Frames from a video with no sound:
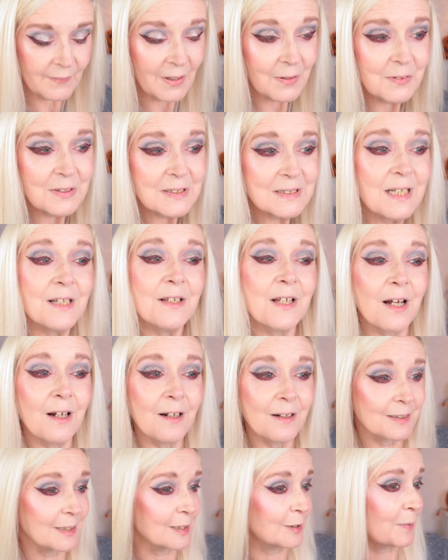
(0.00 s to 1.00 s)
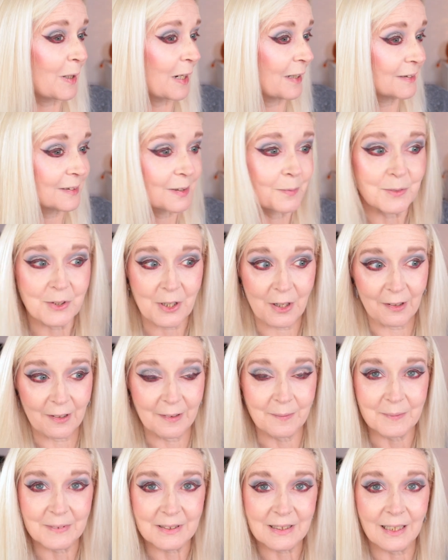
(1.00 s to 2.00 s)
Honestly, the hardest part
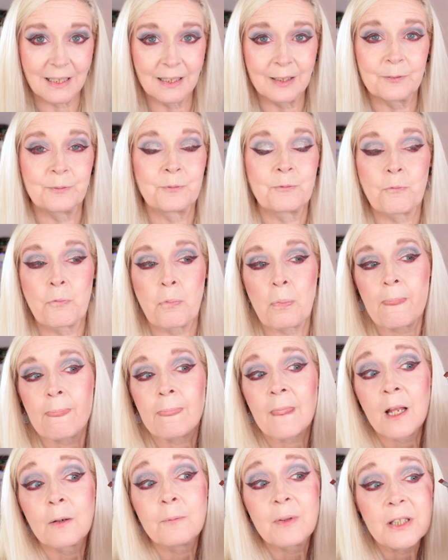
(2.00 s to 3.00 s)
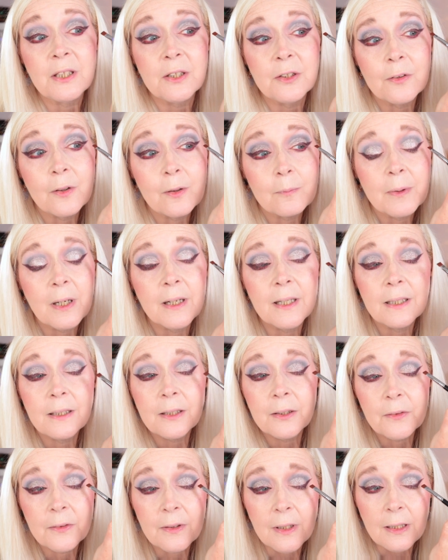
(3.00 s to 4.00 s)
sometimes when you're not buying
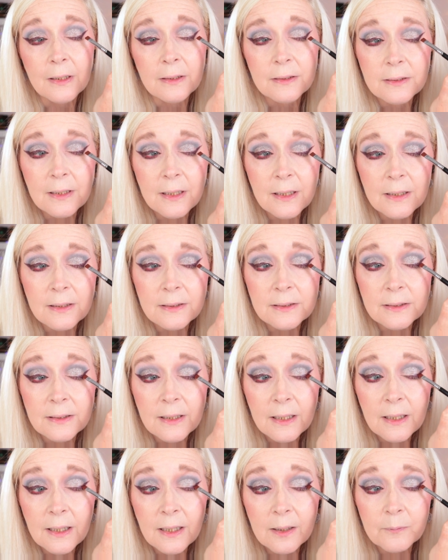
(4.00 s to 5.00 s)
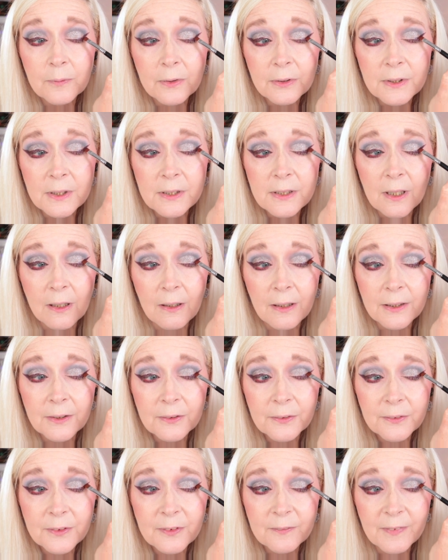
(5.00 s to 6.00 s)
new things is thinking what to
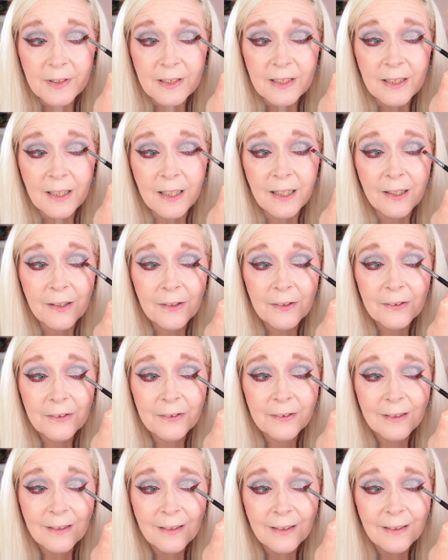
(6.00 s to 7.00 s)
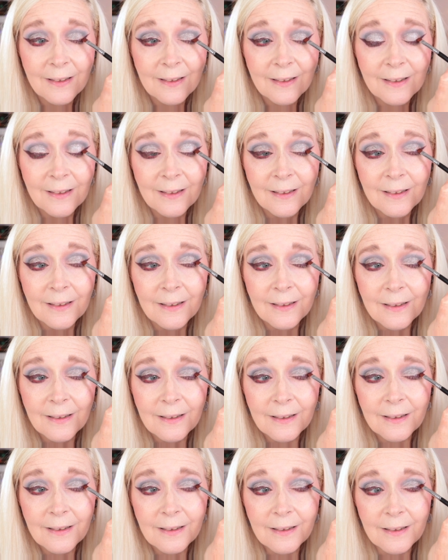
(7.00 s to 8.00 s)
title the video,
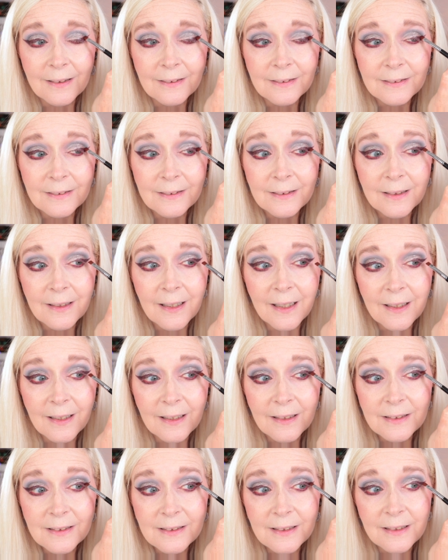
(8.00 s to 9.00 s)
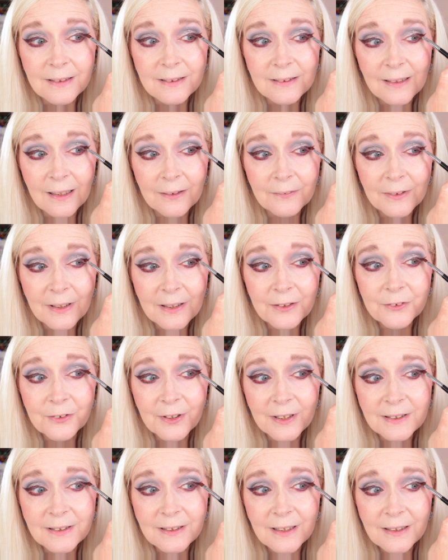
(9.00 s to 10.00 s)
like to get it to sound
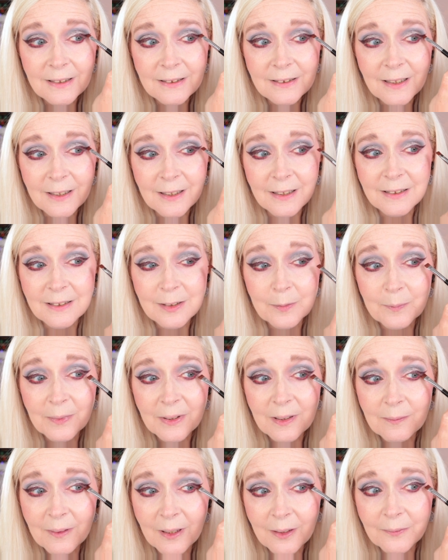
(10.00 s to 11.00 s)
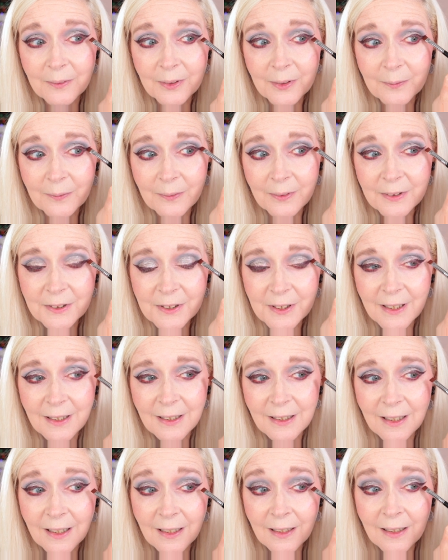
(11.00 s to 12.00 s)
interesting so that somebody might want to watch it.